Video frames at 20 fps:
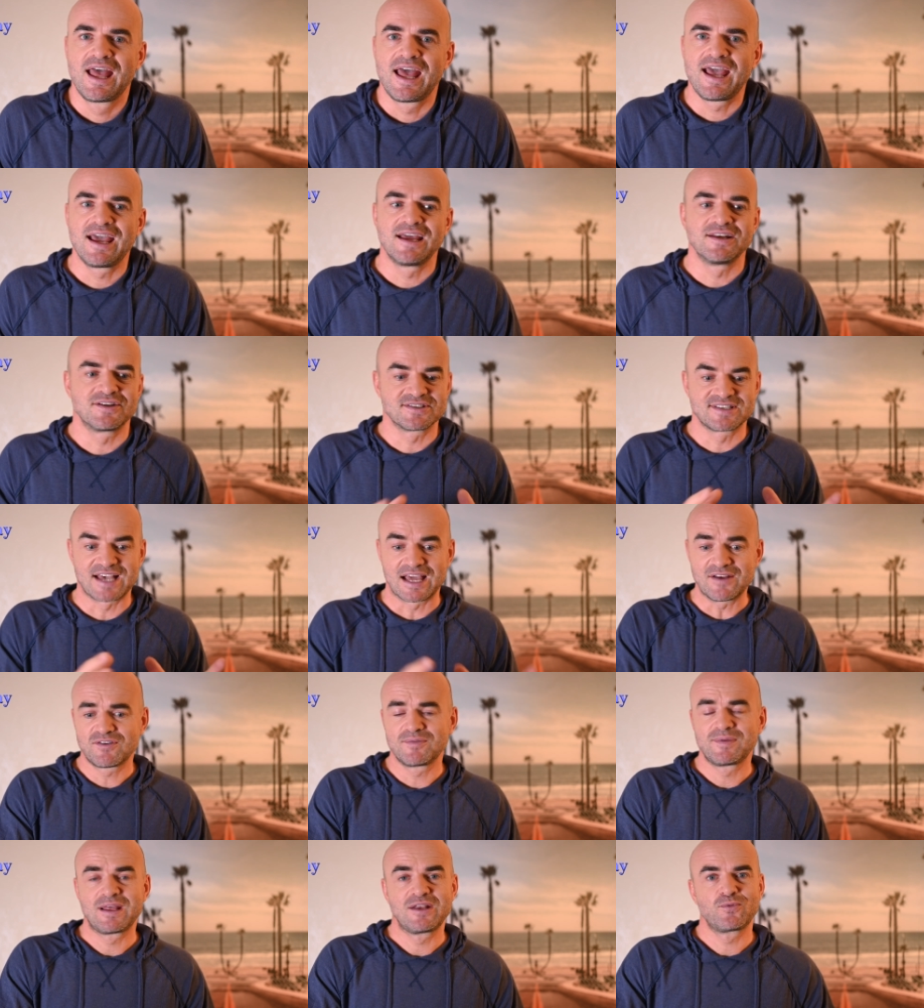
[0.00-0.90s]
And
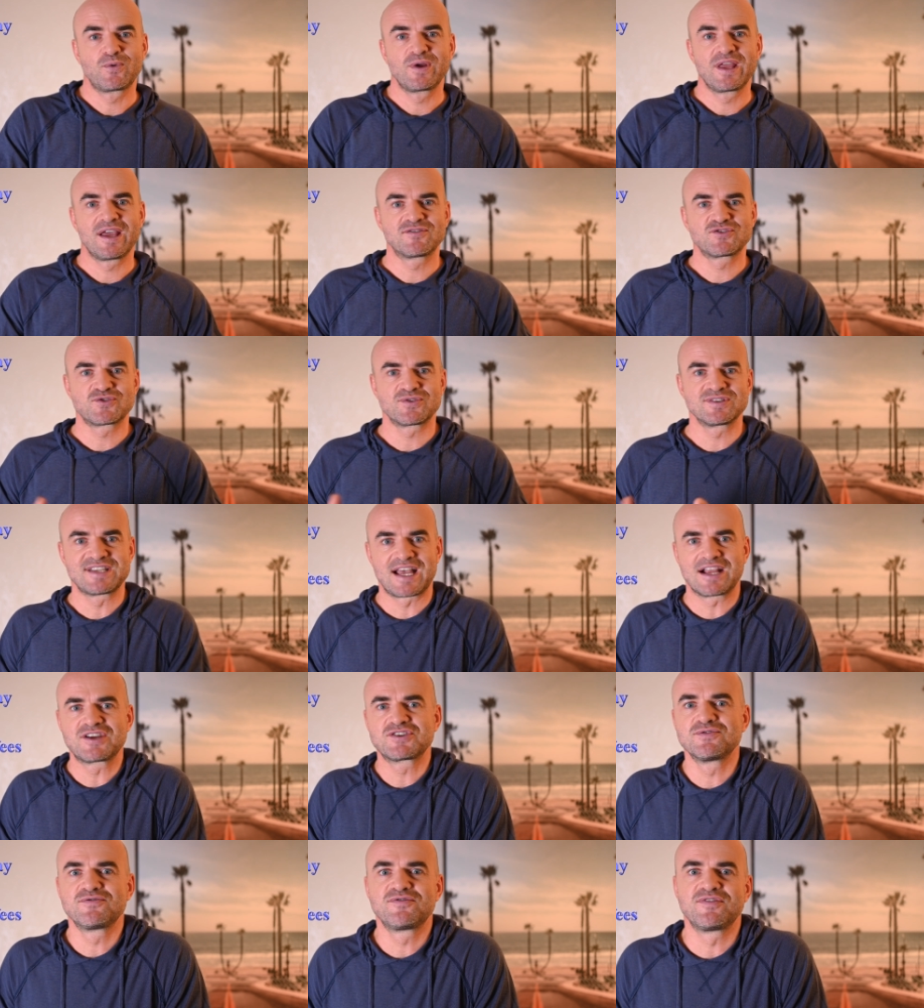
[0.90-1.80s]
aside from that, we have
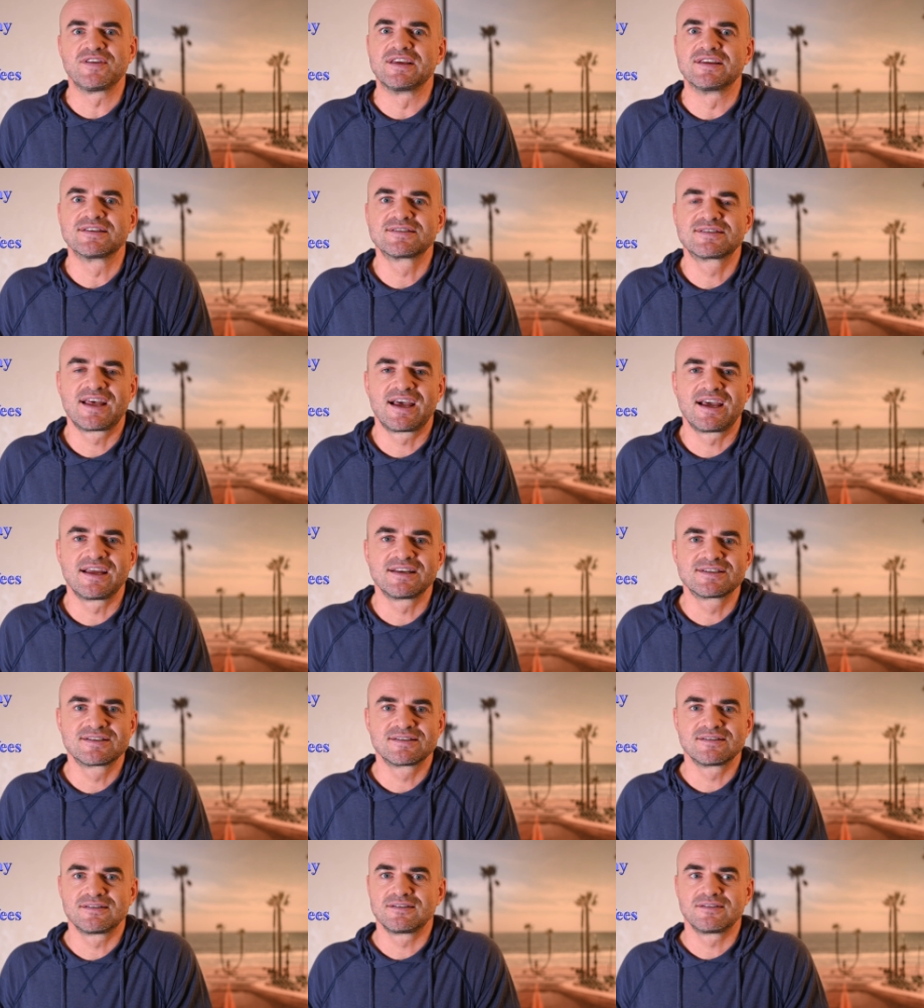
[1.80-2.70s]
transaction fees
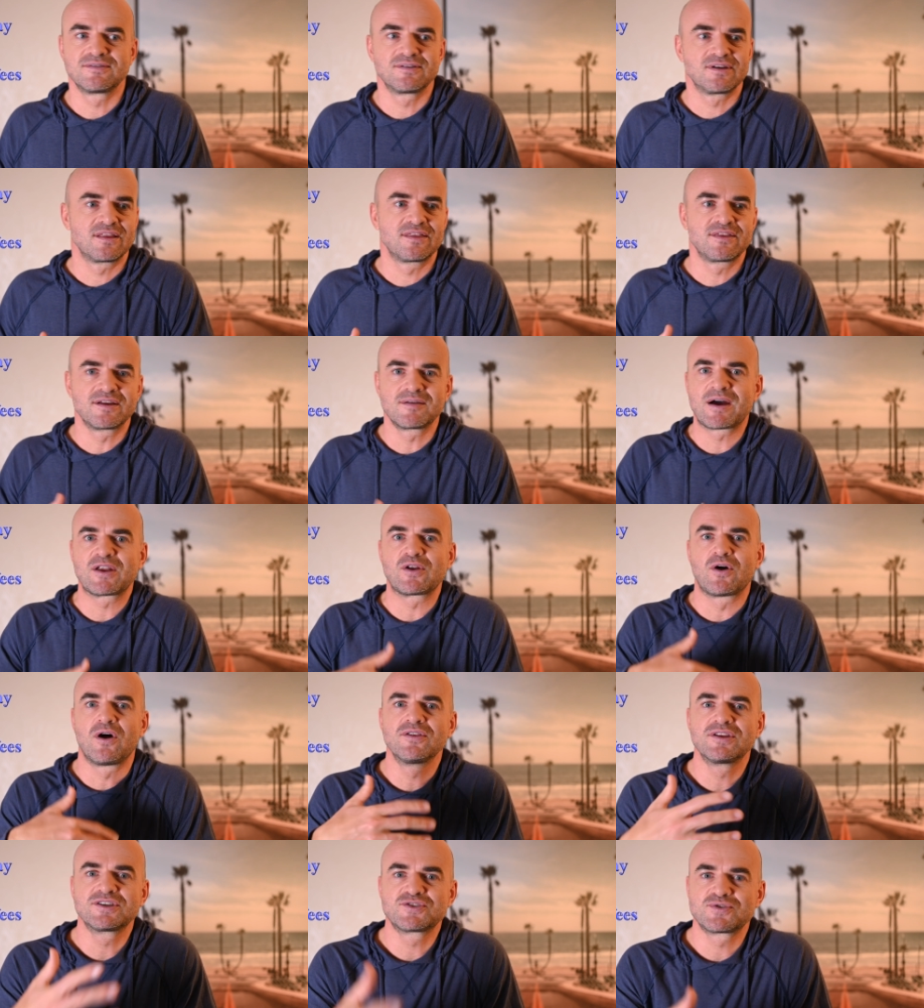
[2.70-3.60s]
that, think about
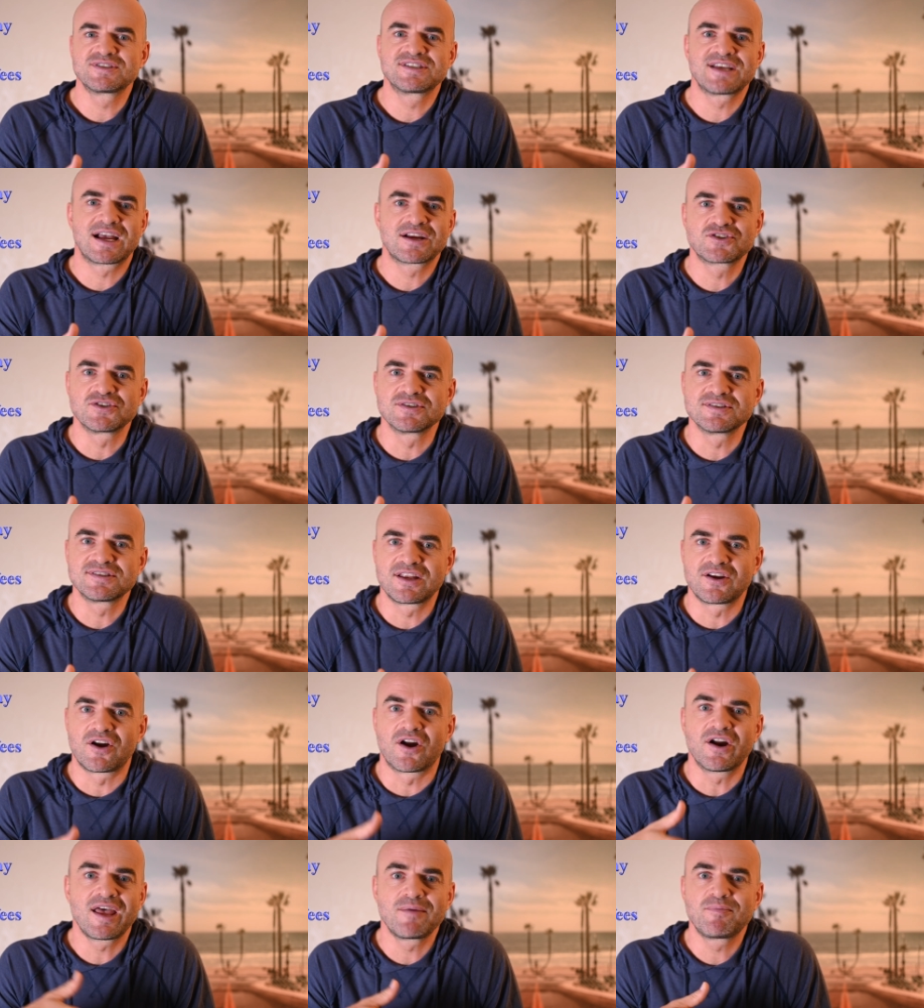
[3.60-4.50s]
all the transactions
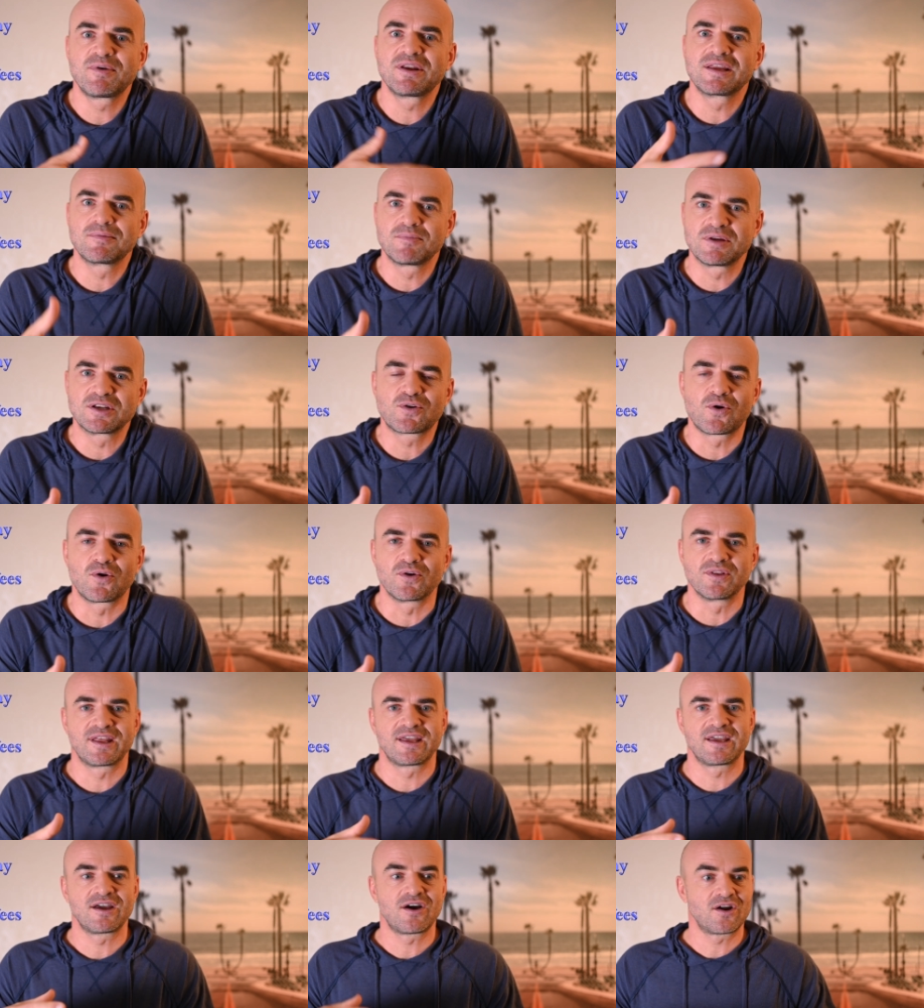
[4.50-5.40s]
that are happening in
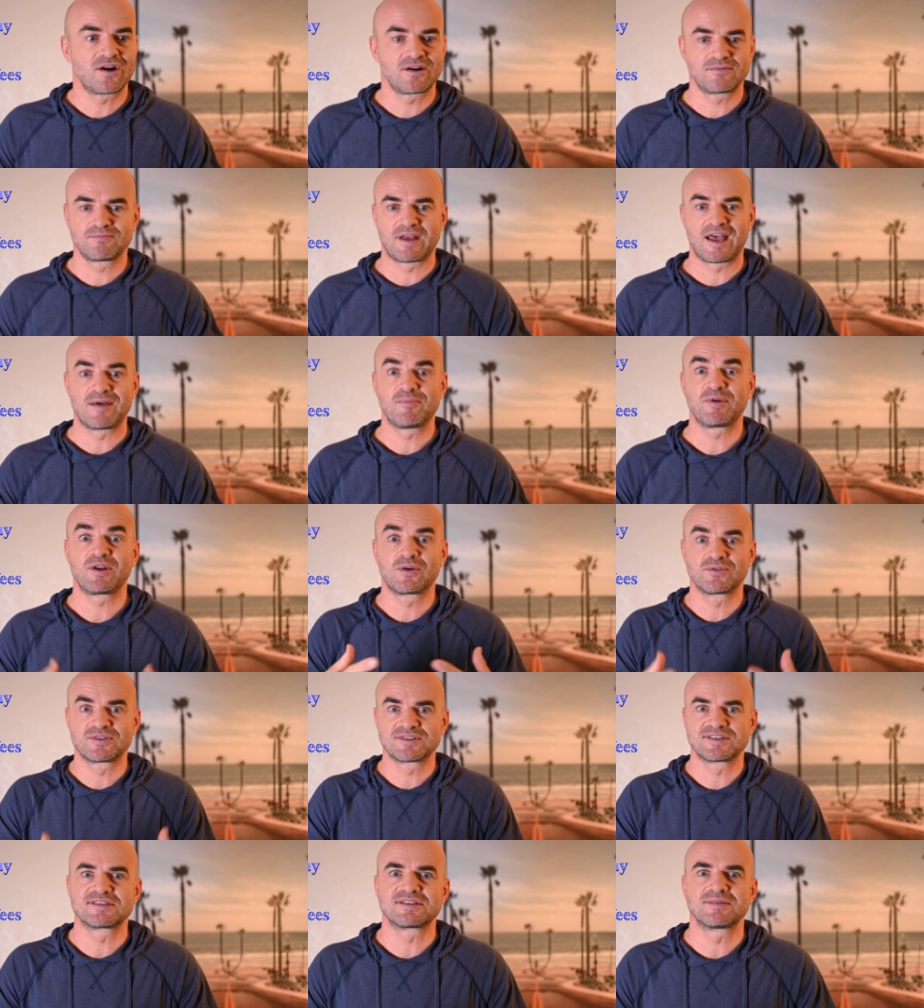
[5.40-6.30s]
Bitcoin. They are happening
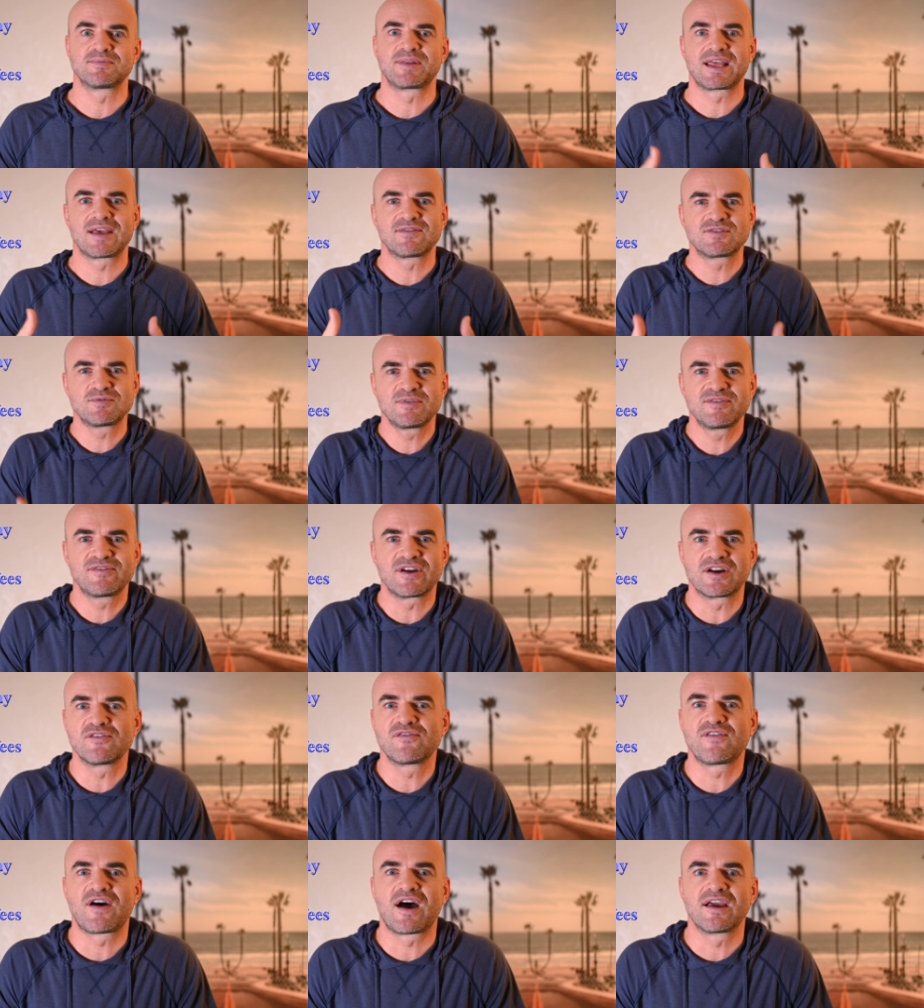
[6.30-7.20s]
on the system. They have to be
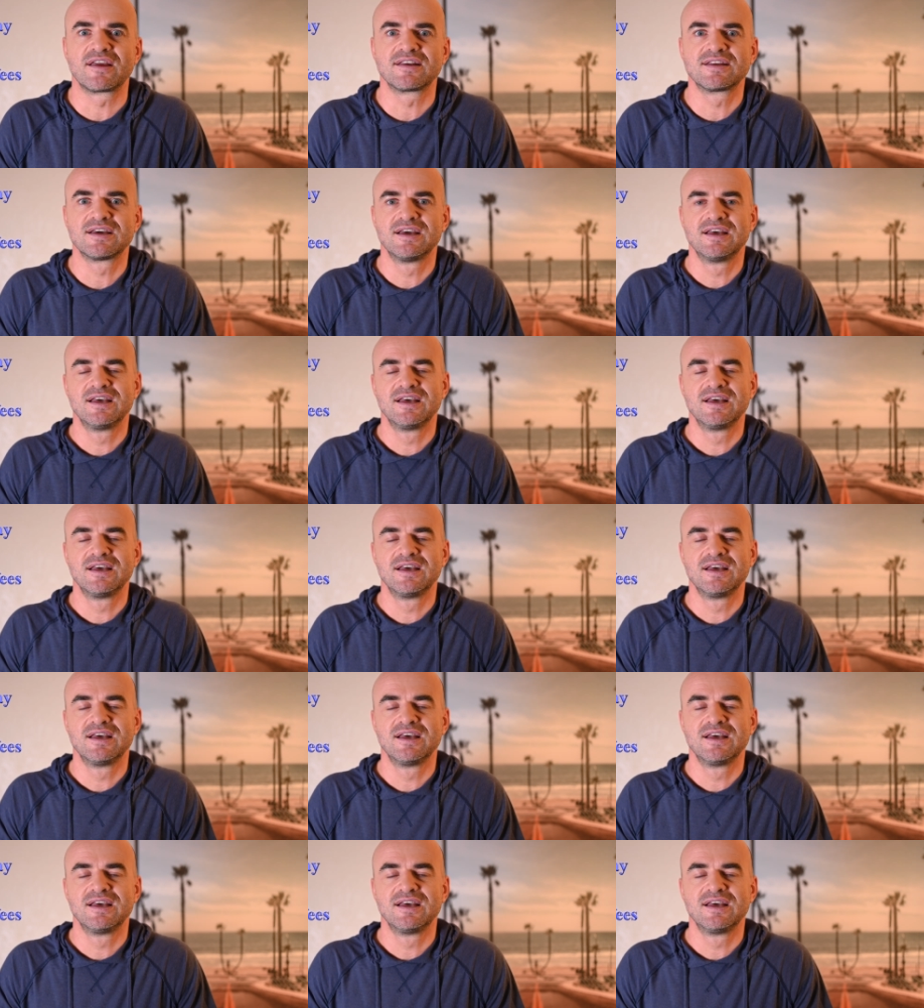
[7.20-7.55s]
verified.